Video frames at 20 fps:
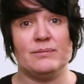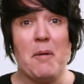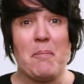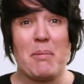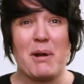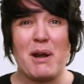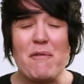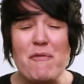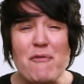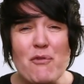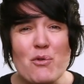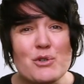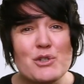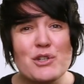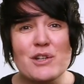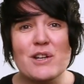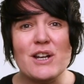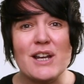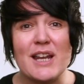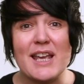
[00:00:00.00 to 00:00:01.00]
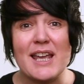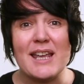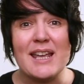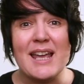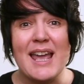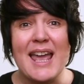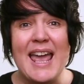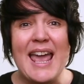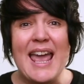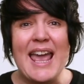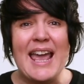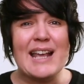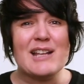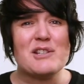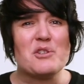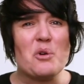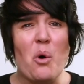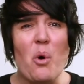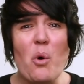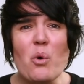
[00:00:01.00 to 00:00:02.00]
But unfortunately,
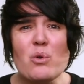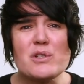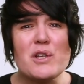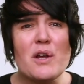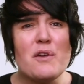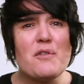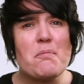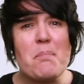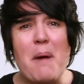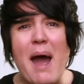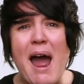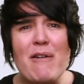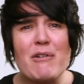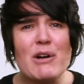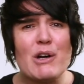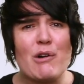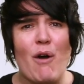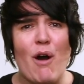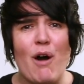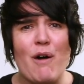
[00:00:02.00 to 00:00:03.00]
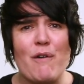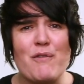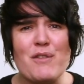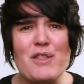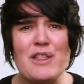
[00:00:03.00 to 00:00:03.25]
it's also the paragraph